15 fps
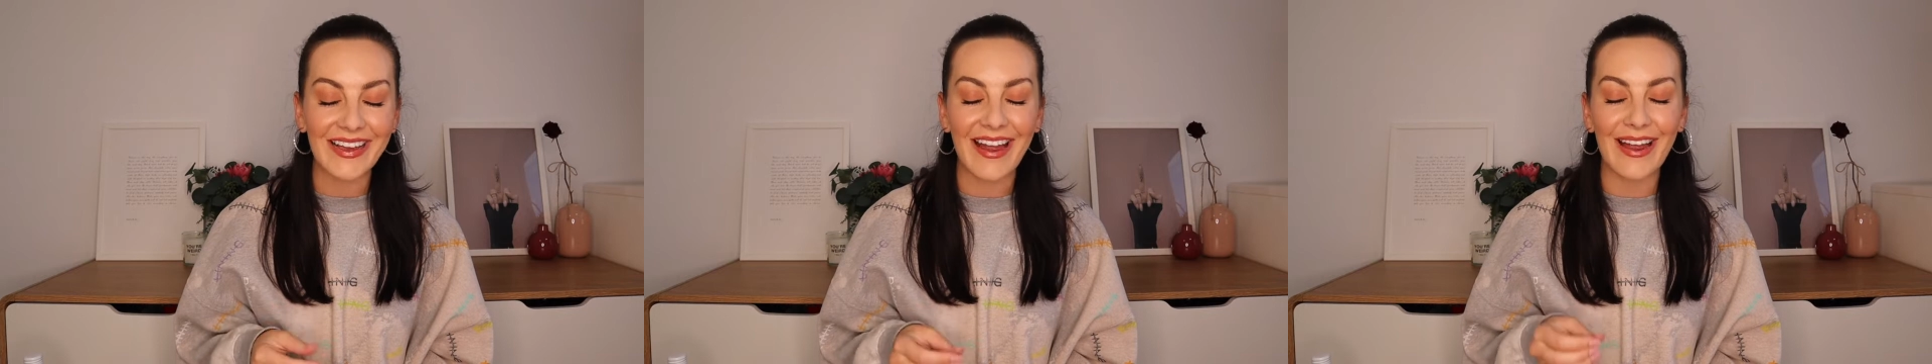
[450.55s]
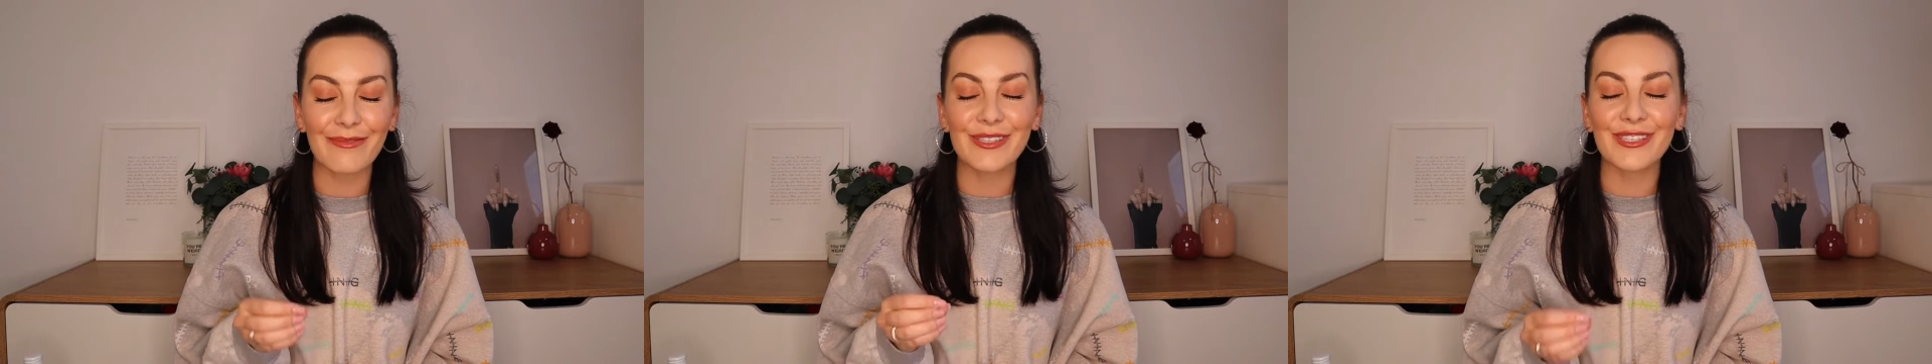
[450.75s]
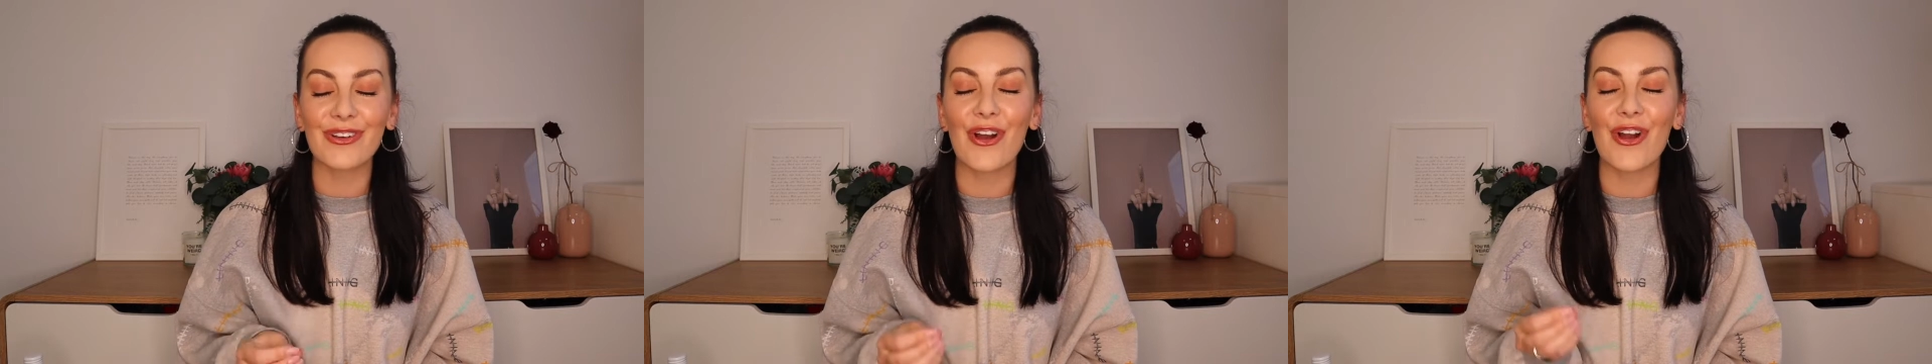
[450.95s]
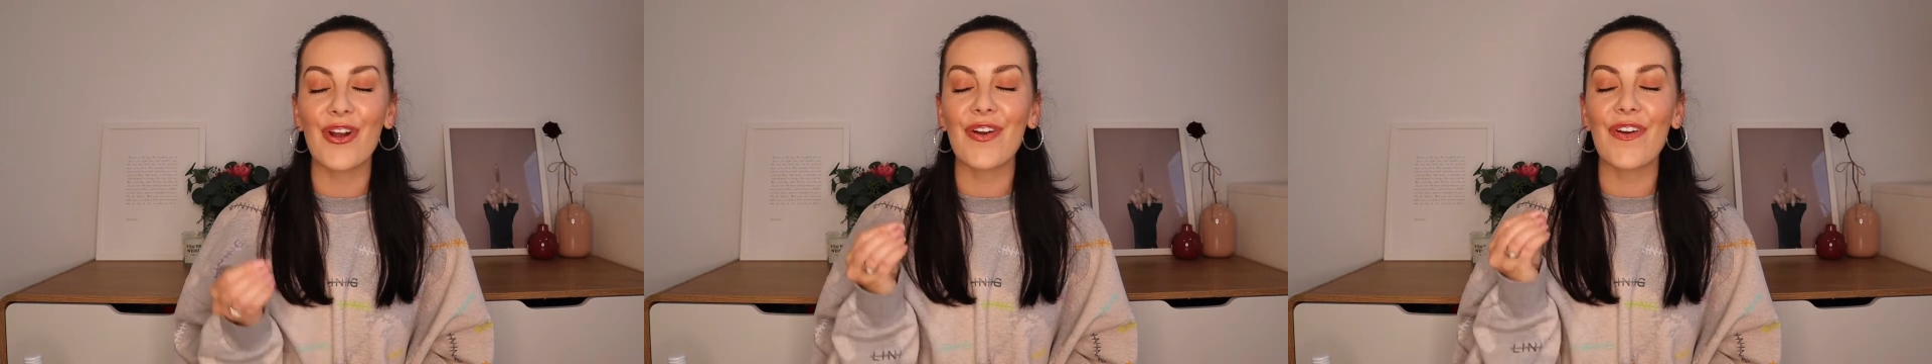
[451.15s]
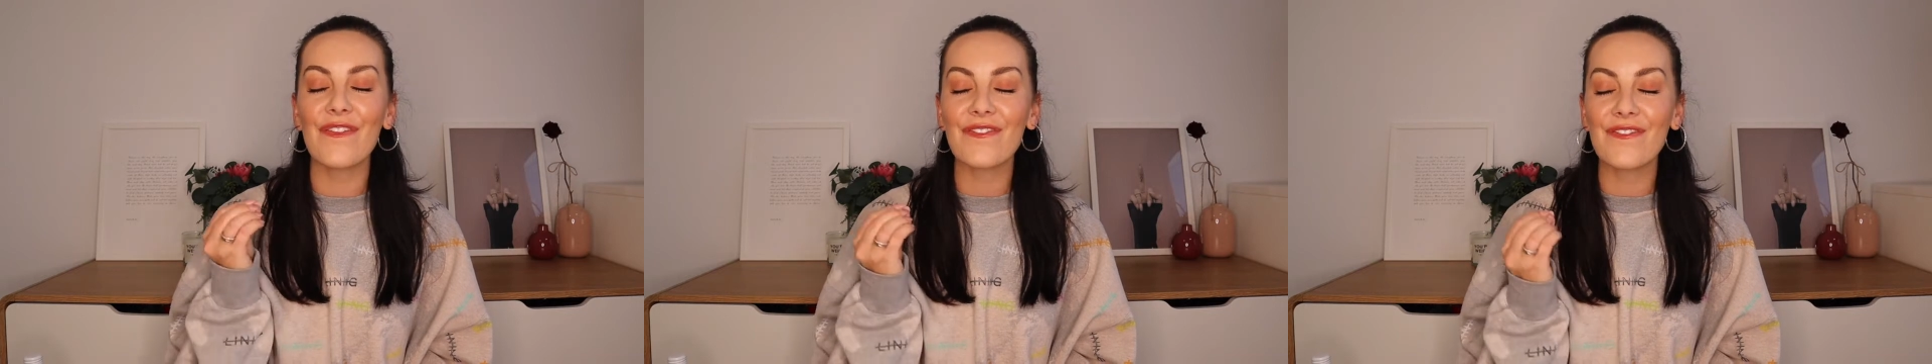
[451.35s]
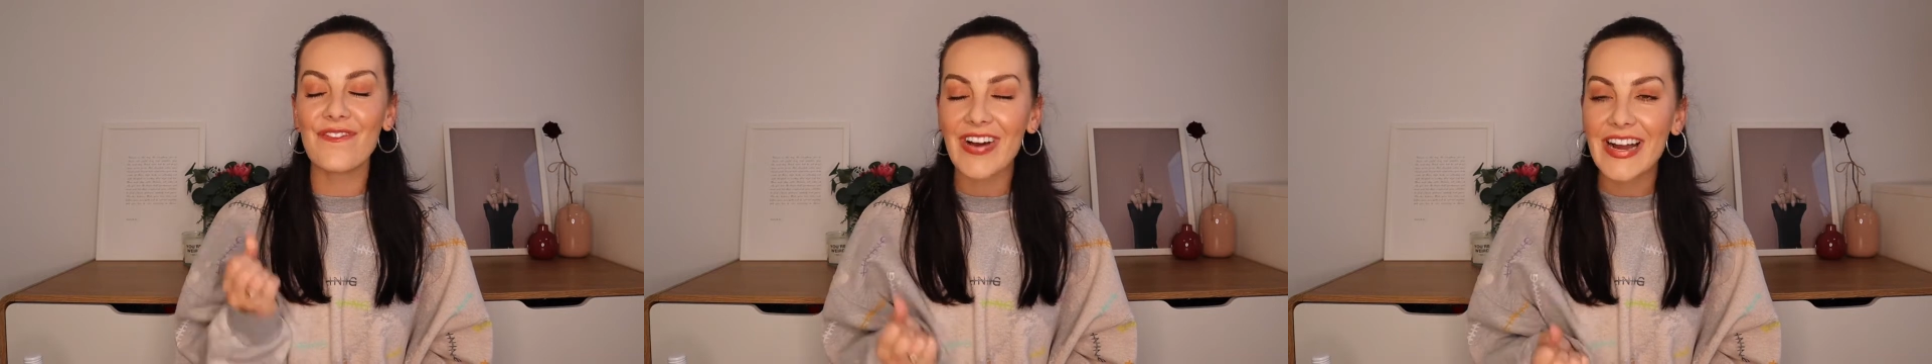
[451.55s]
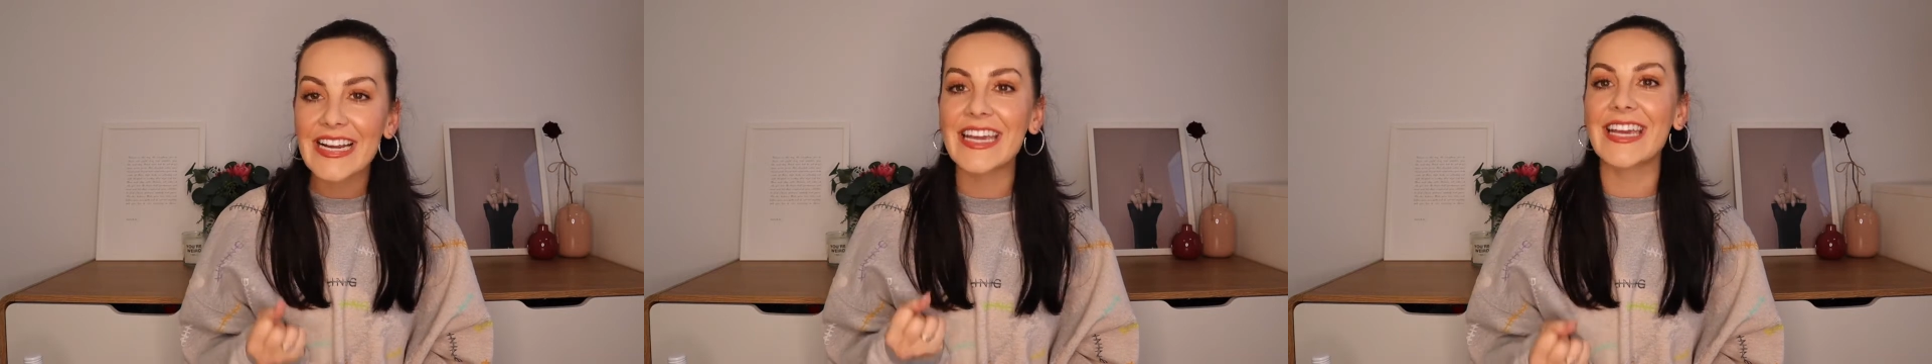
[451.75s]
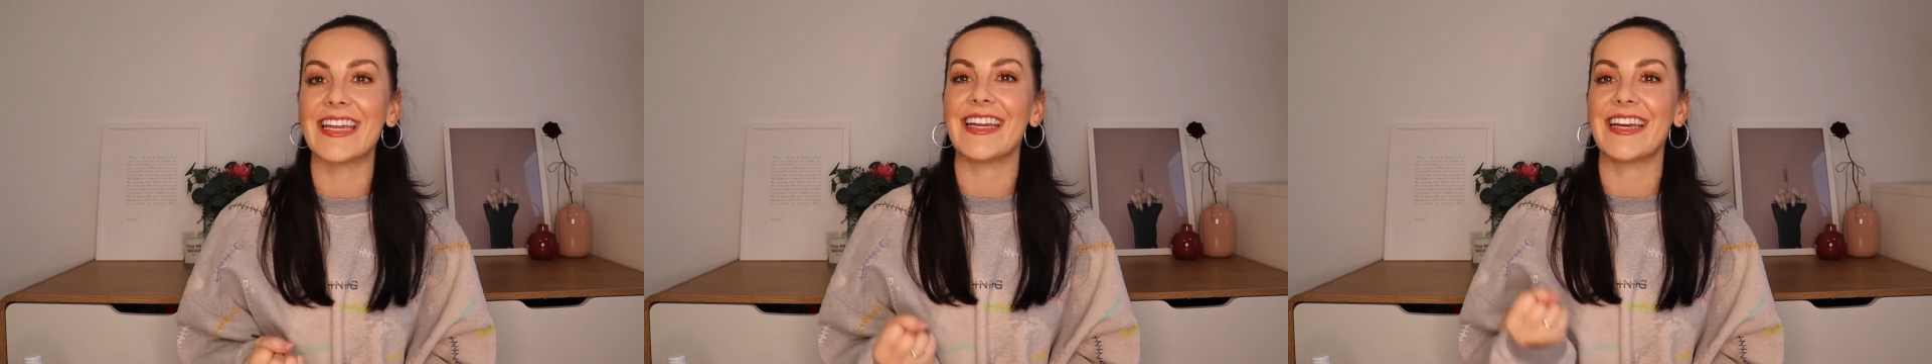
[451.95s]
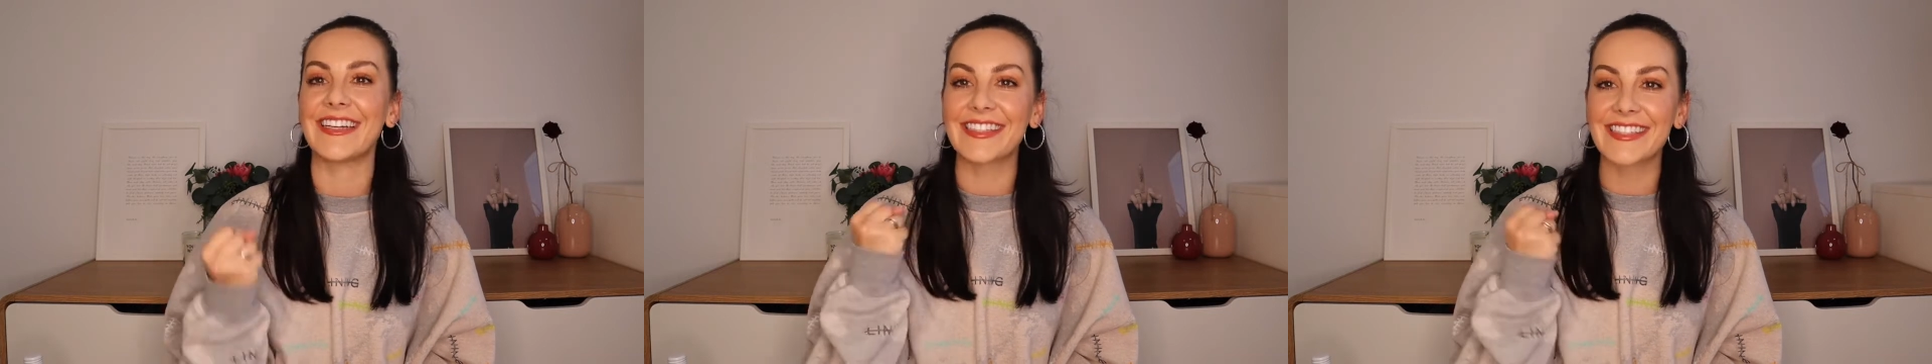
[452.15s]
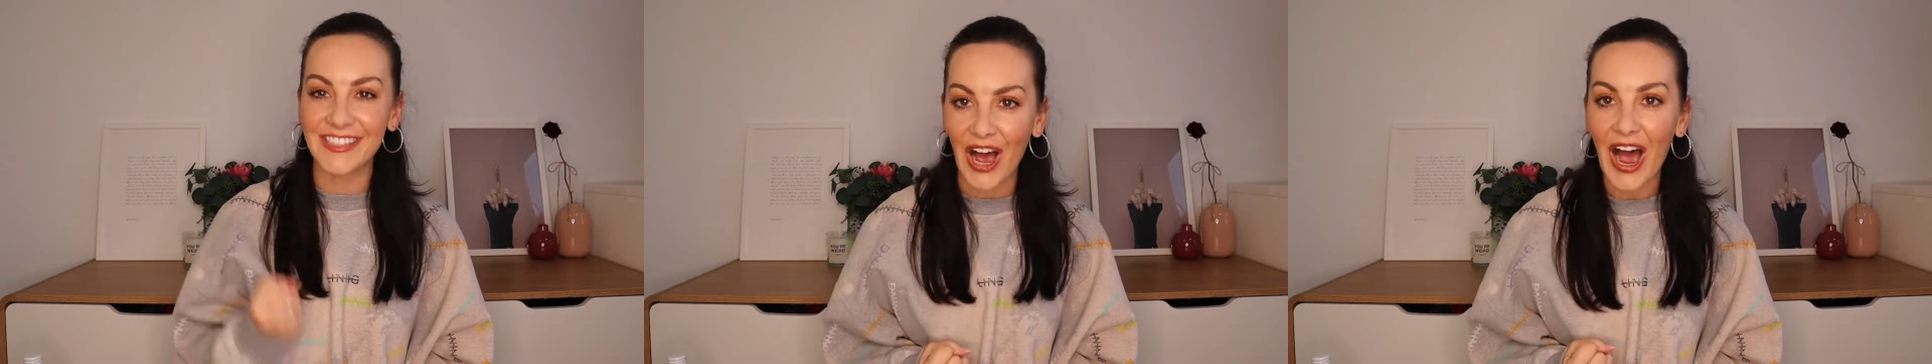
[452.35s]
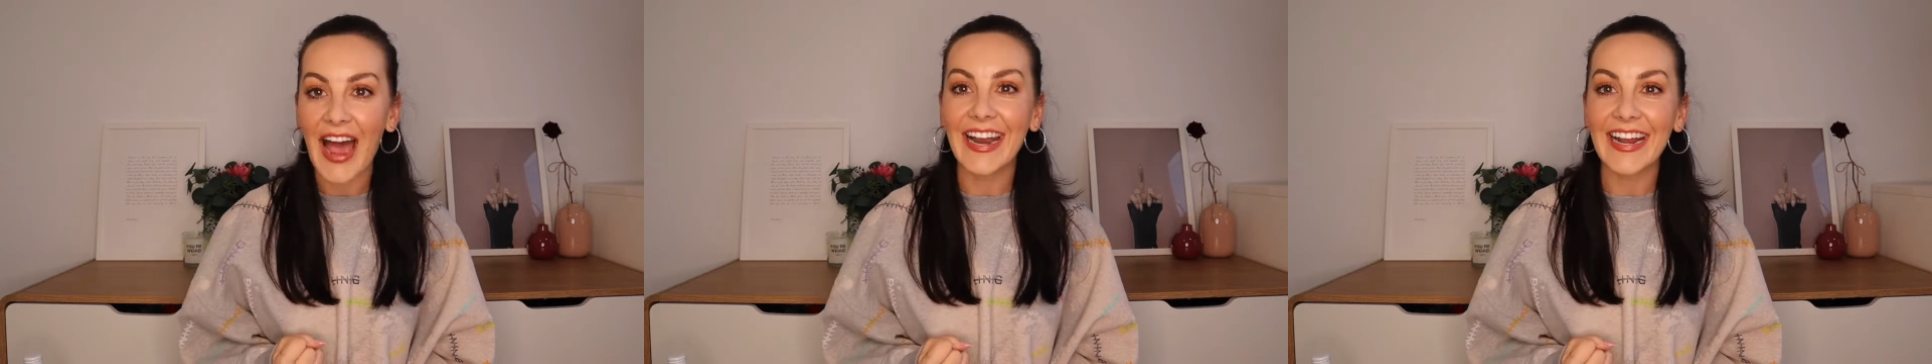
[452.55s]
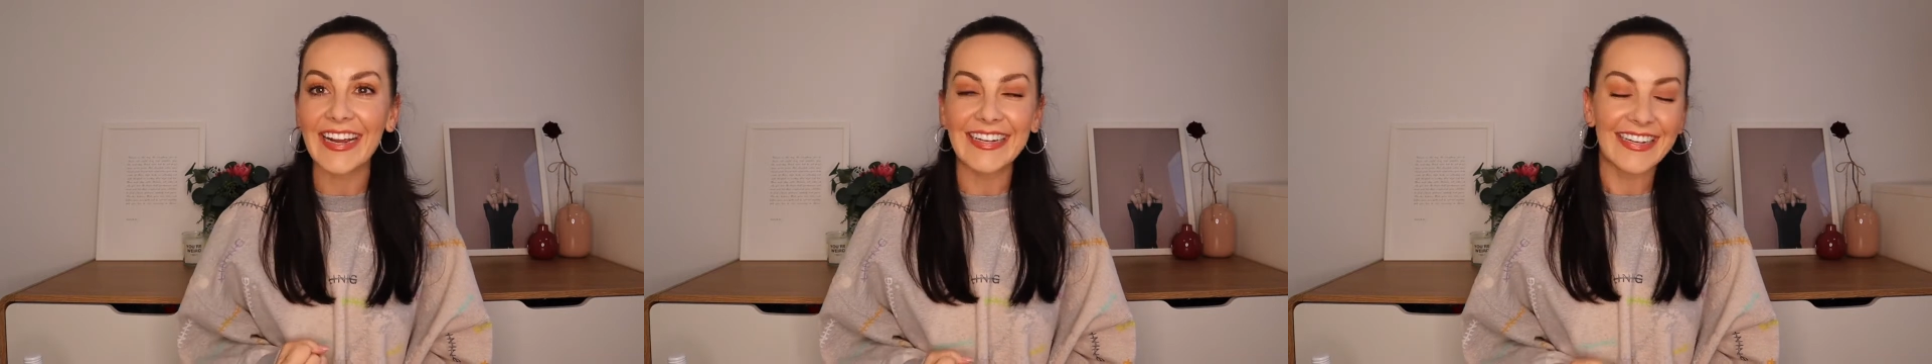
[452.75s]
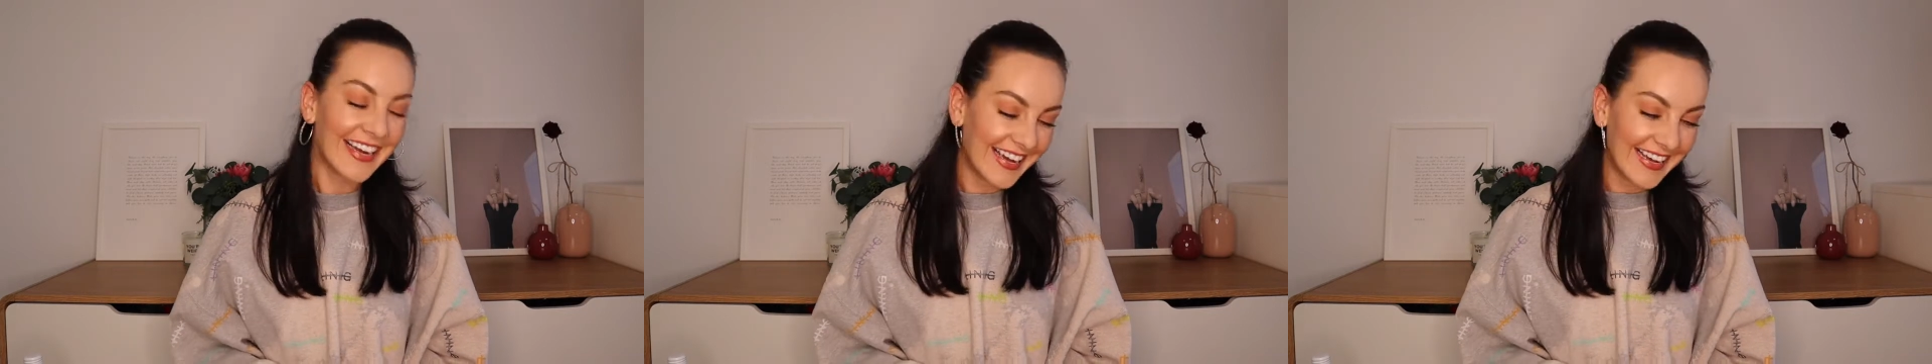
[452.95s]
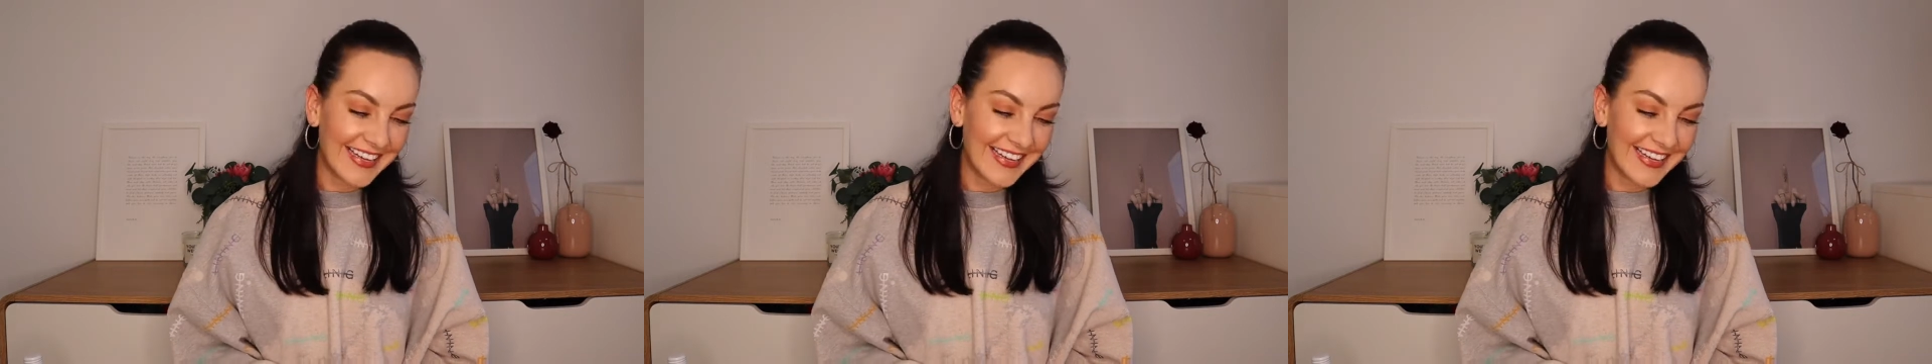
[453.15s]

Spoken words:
I am so fucking excited